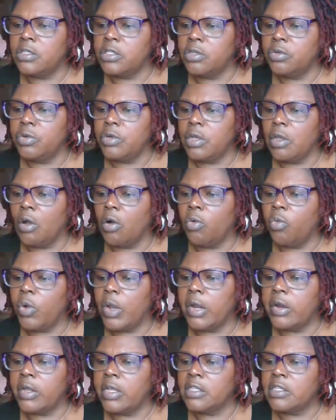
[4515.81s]
studio
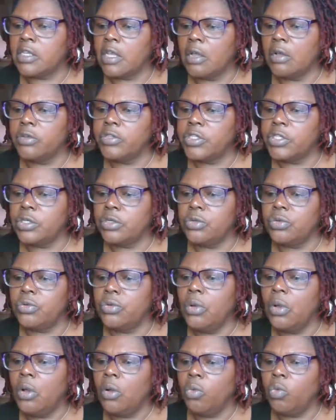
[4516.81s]
where it tells you